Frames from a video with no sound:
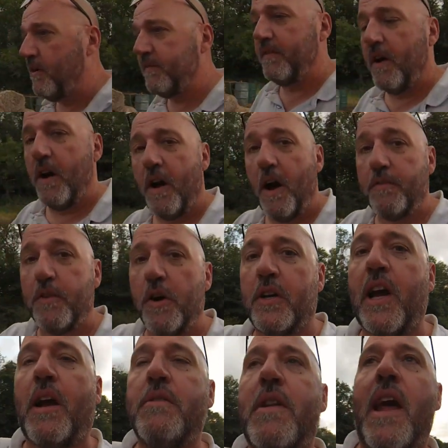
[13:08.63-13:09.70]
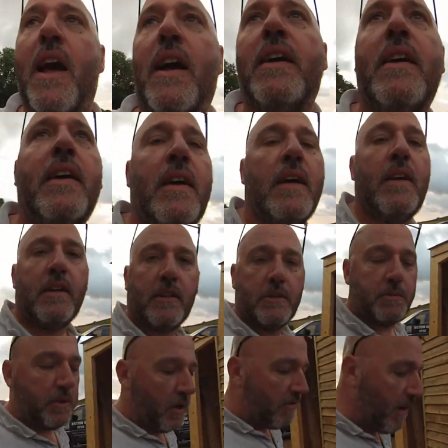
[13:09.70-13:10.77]
off. I've got to go now,
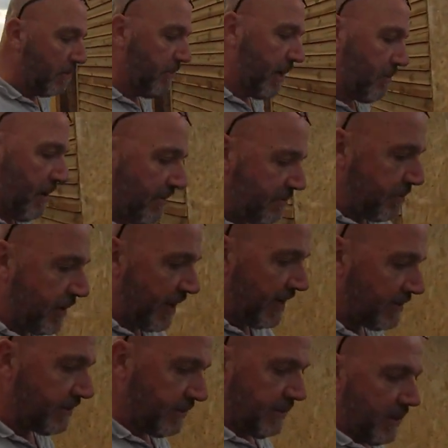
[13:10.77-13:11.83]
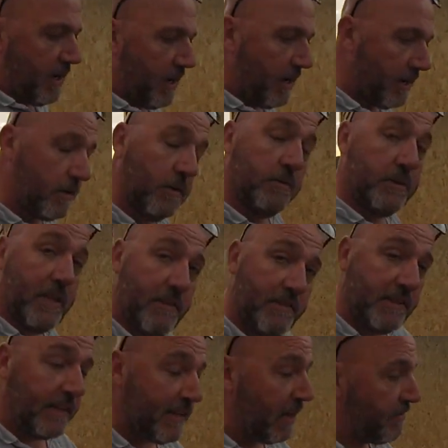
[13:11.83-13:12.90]
because we've got to open up FPS. Of course, Terry
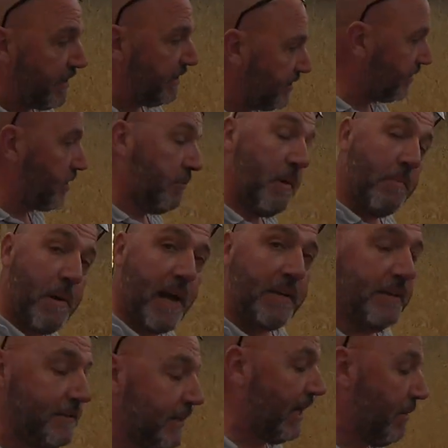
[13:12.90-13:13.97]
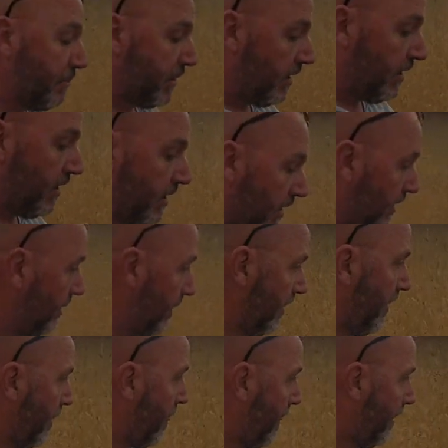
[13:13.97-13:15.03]
and the Dovettes have got my back on that, but
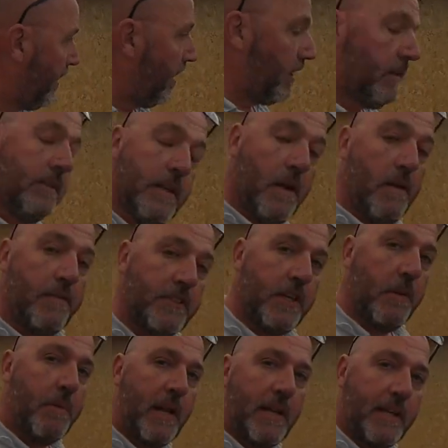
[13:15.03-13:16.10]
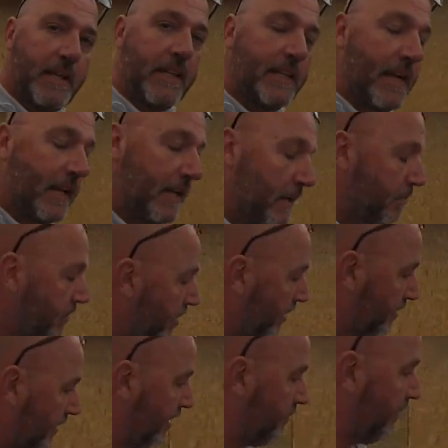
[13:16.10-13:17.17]
you know, obviously I plan to get down there prior
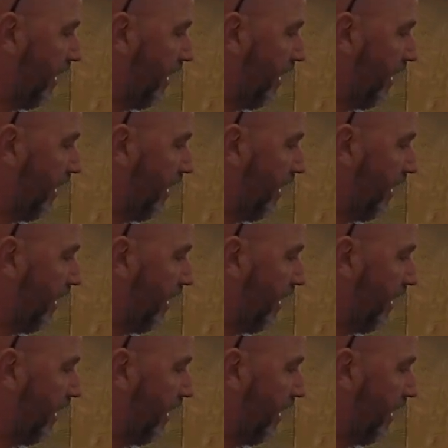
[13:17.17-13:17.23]
to them